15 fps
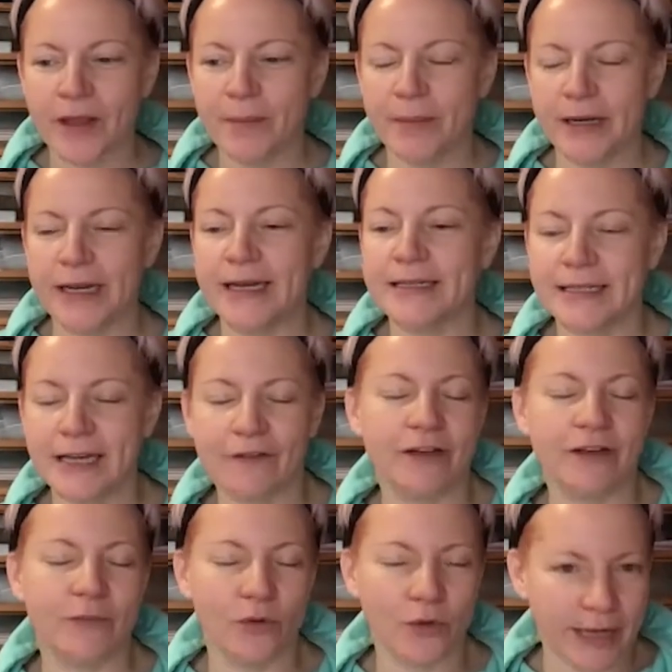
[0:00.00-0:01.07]
But it is
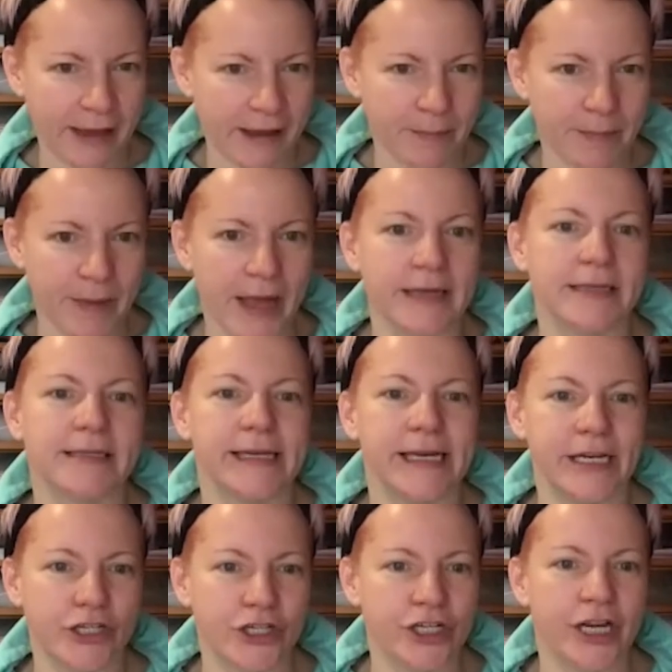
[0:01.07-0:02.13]
definitely more kit-based,
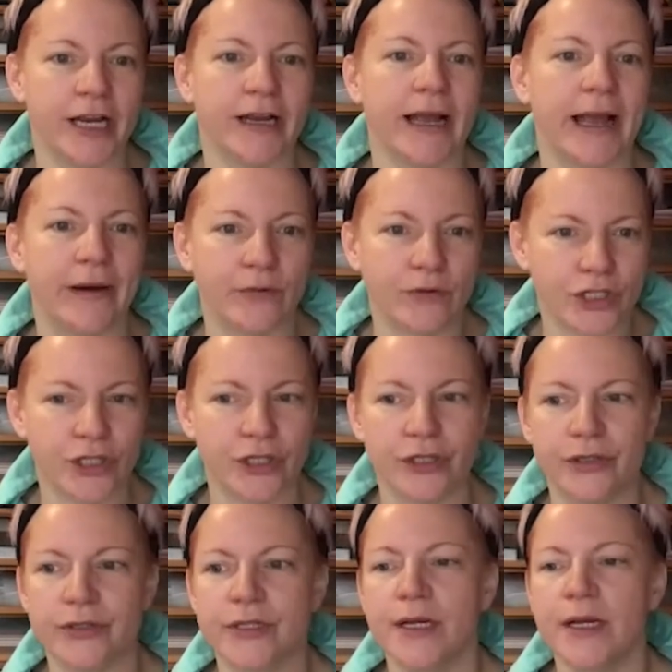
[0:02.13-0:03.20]
teaching
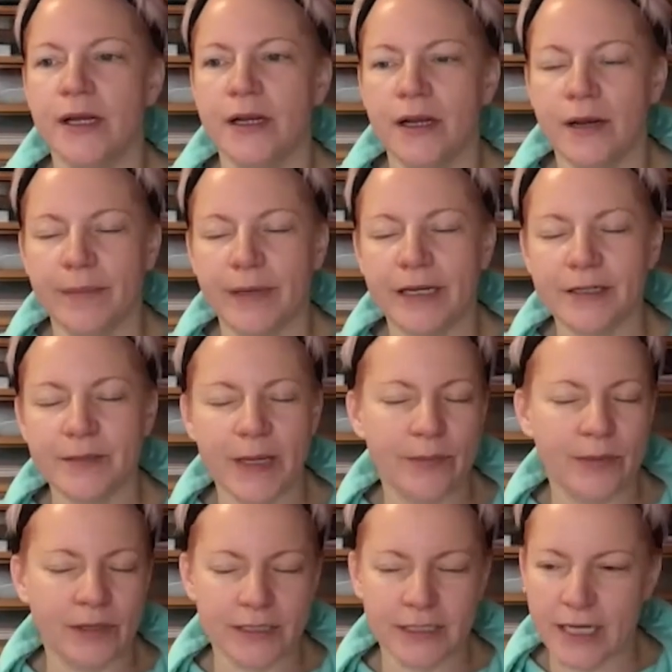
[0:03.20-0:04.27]
how-tos, because
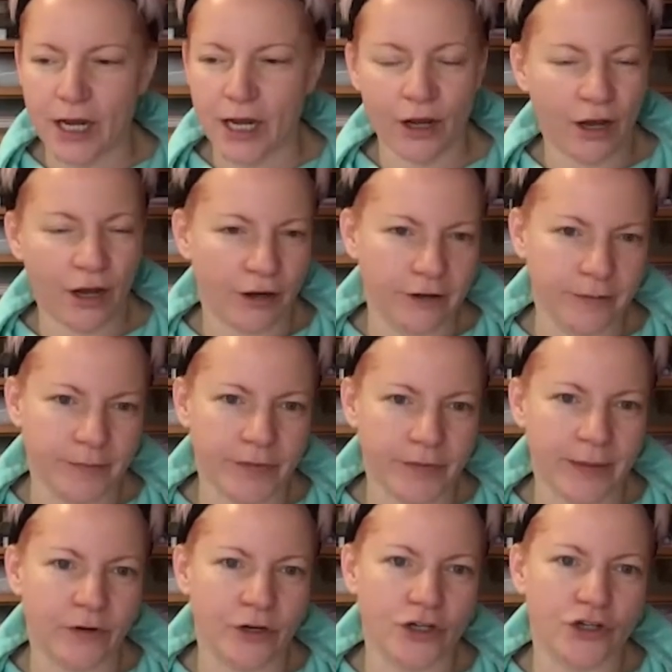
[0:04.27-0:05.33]
people are sat at home, they
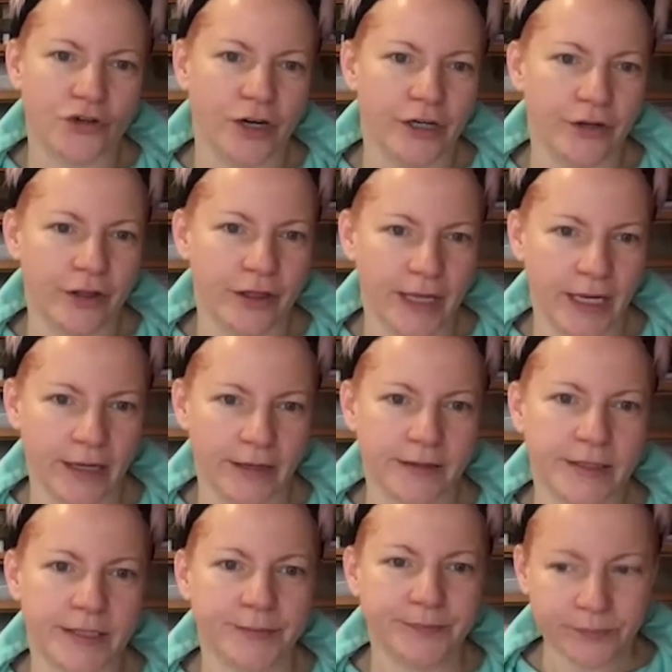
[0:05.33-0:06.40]
want to try new
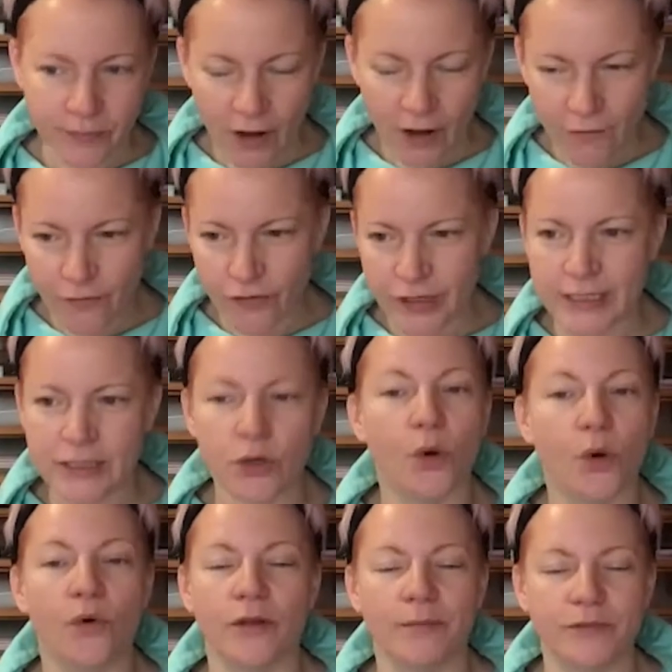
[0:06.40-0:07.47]
things. I've already
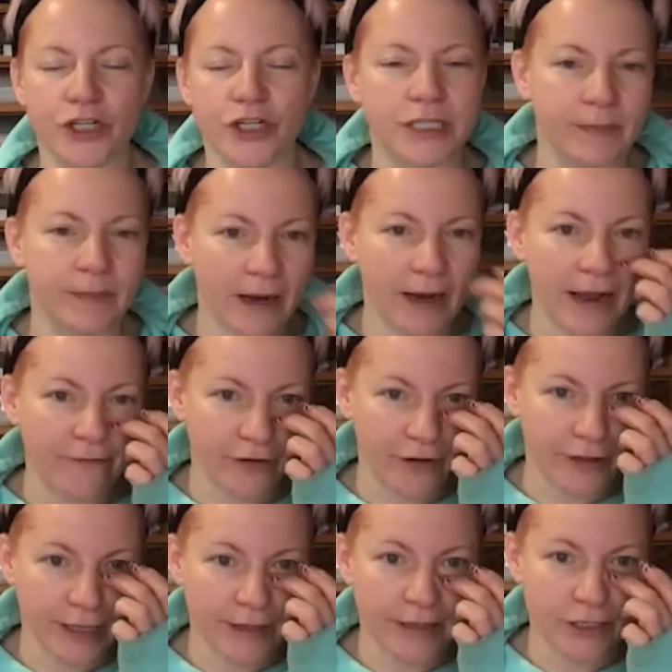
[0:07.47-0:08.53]
taught them just about
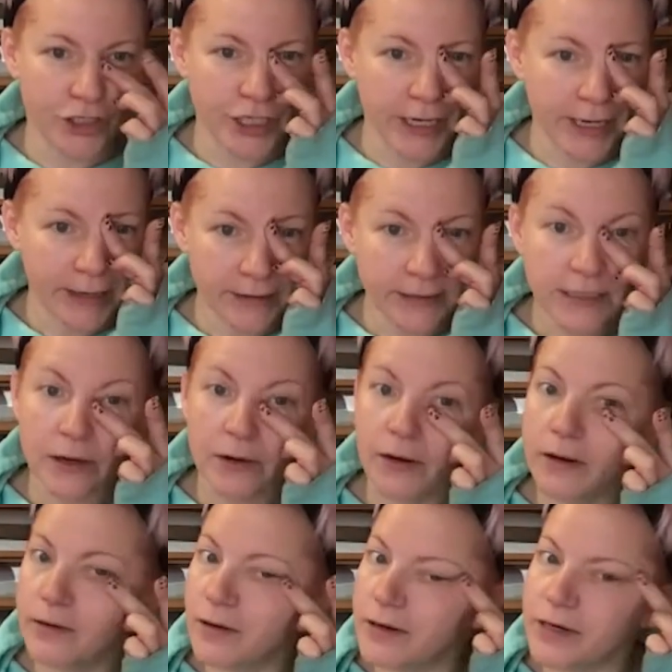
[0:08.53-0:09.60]
everything this year,
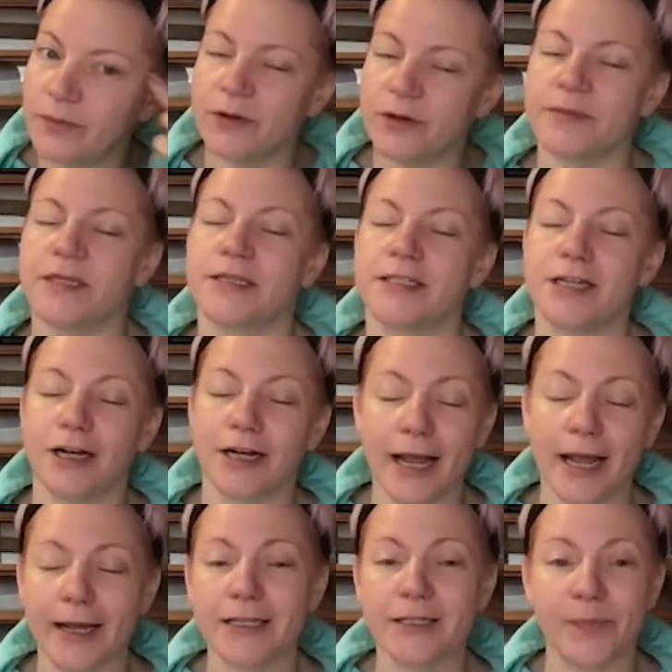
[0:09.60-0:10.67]
so I don't want them to suck
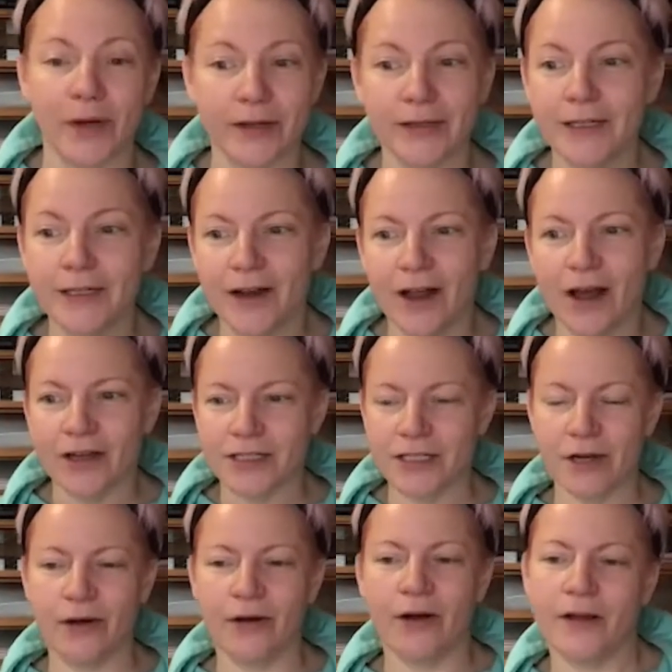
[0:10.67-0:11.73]
eggs, but so
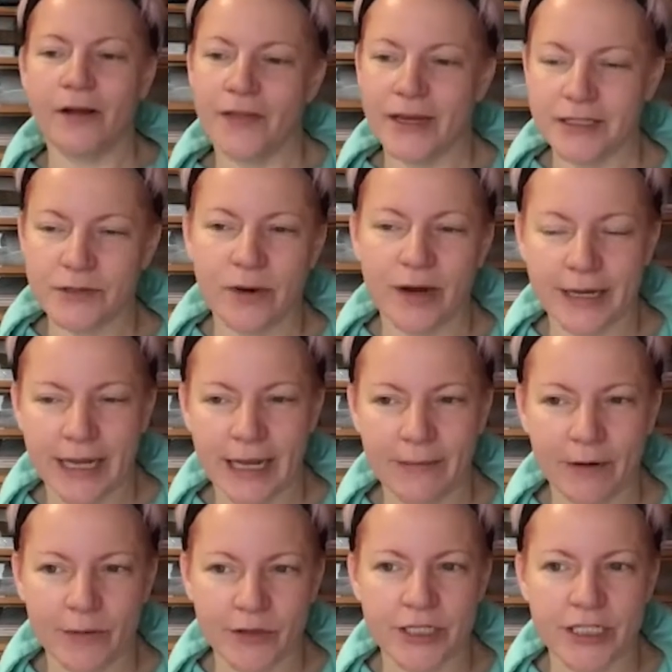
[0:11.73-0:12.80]
that's why I came
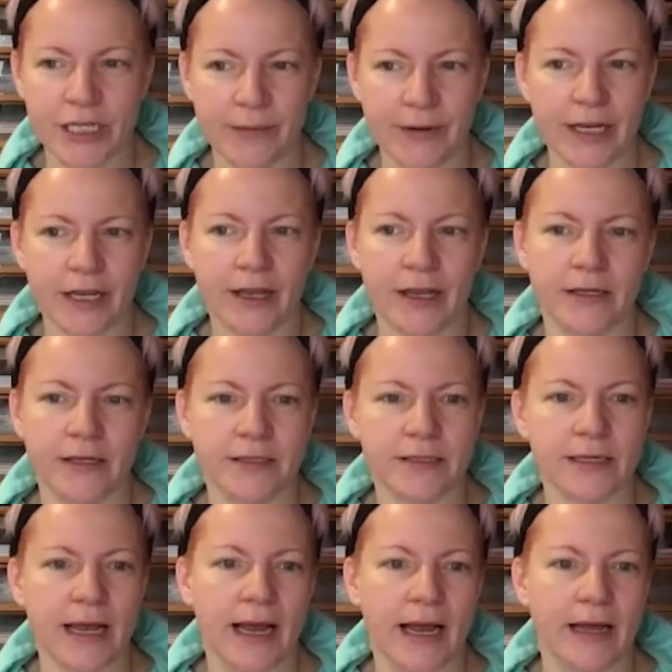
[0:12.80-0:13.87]
up with the sewing kits.
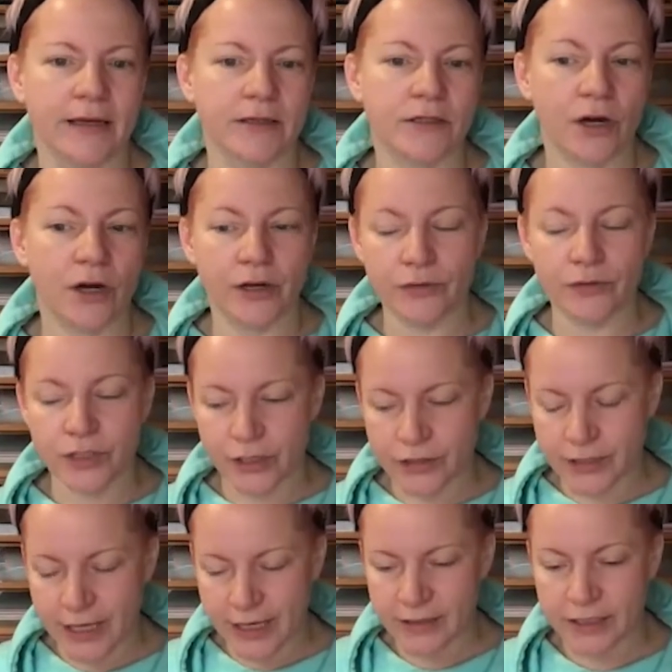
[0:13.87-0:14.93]
And I also
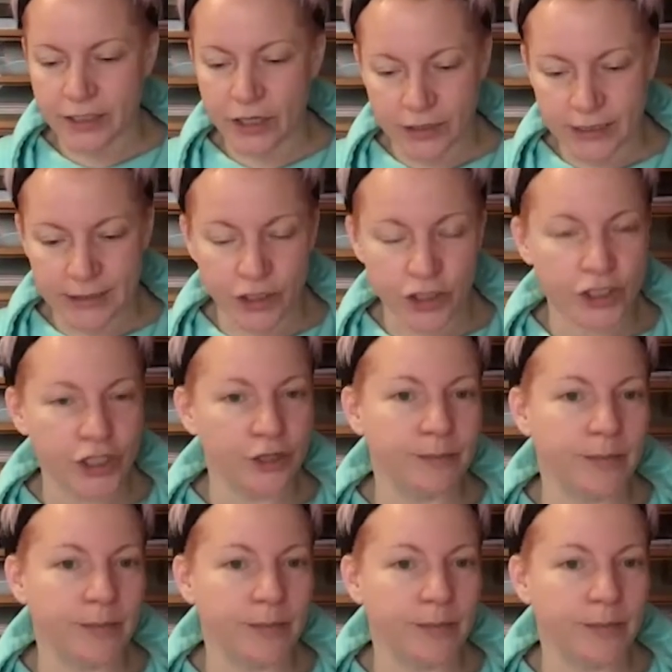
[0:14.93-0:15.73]
then started the Zoom